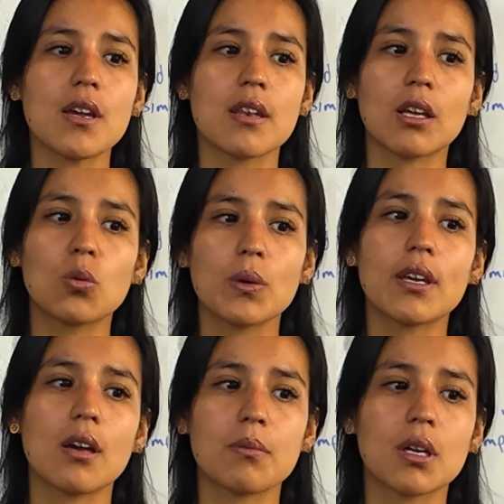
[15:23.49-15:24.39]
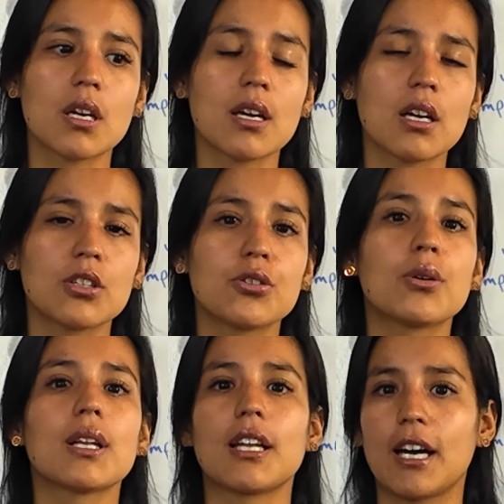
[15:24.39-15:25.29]
And next week I'm gonna
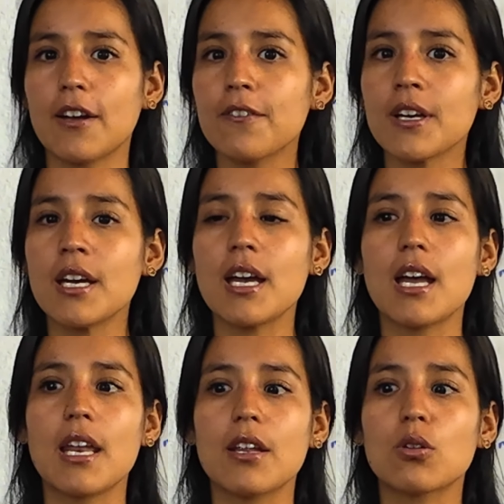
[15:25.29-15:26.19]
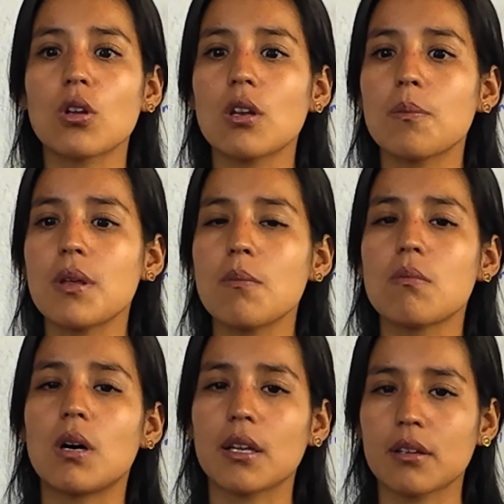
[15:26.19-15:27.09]
do a live, and it's gonna be
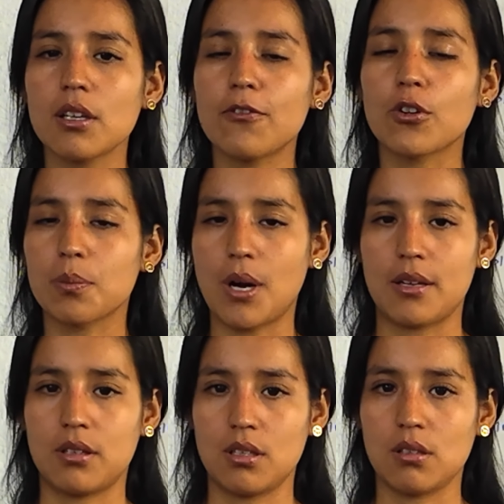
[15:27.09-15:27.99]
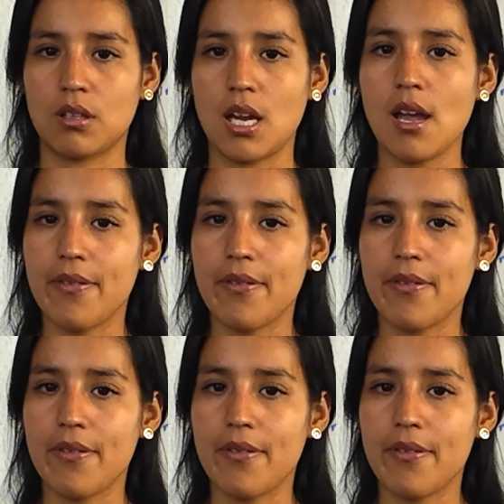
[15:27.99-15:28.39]
mostly for present, okay?